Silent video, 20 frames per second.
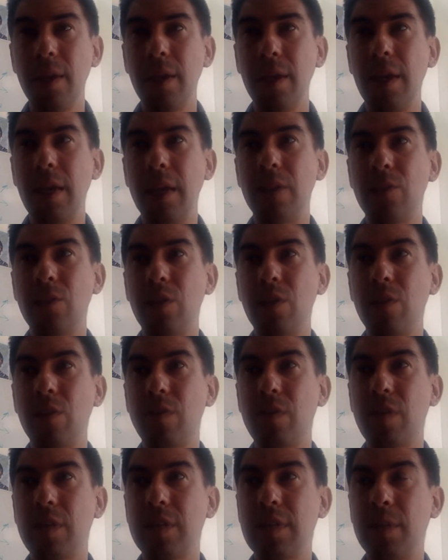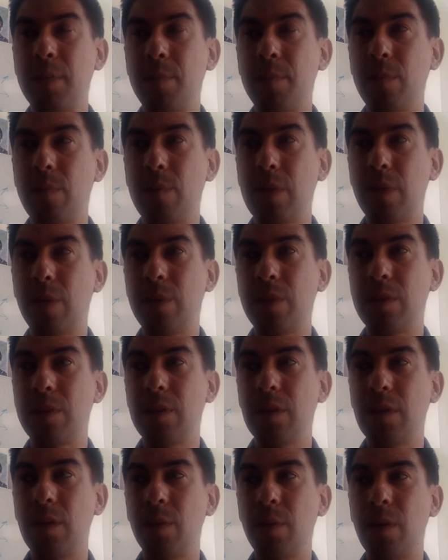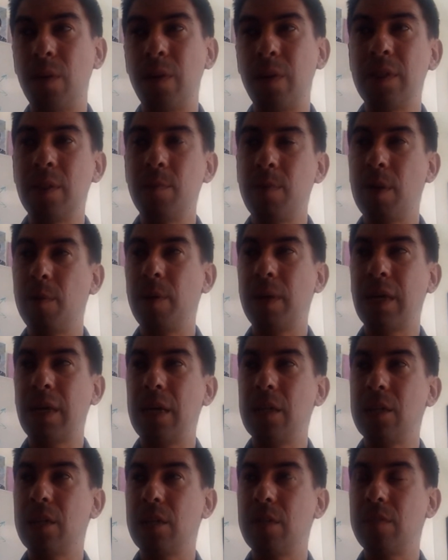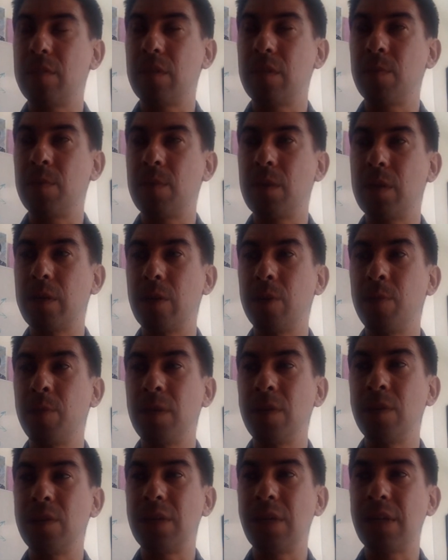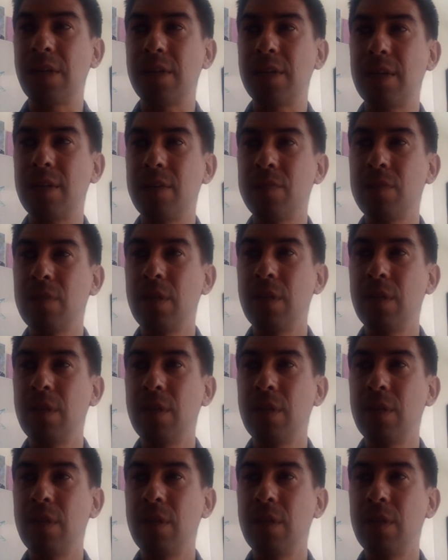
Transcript: And so, for example, there was a recent publication from a group at UCSF,